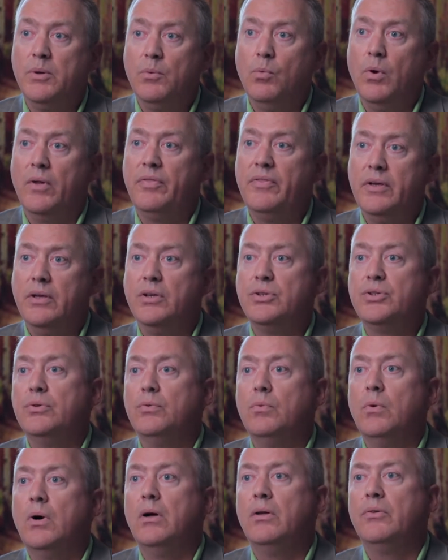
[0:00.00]
me what the
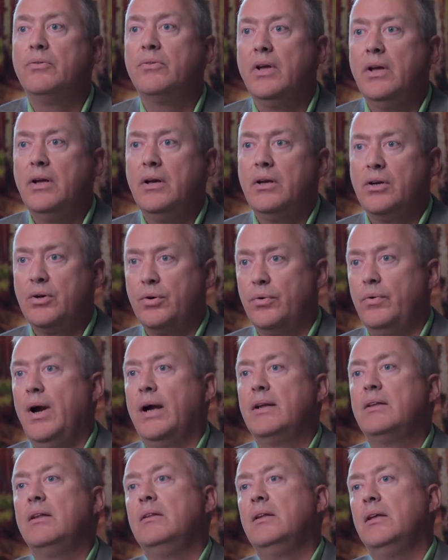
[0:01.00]
issue was,
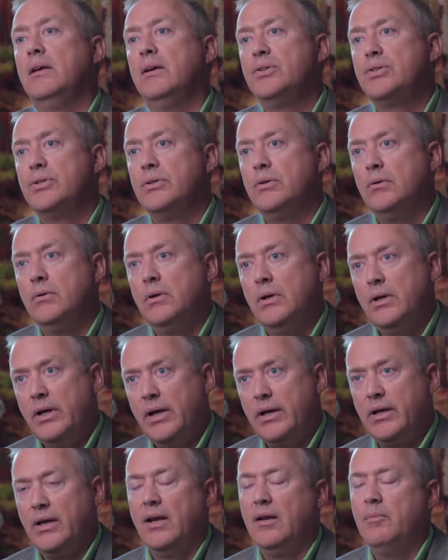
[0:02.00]
correcting the issue,
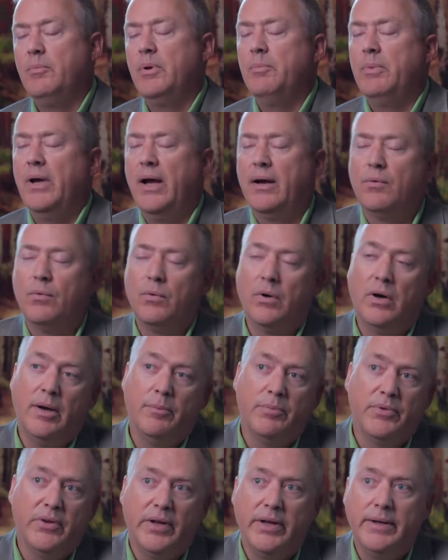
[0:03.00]
and getting me back where I
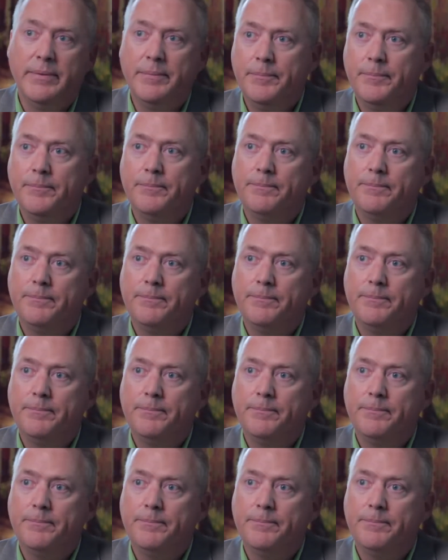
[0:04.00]
am today.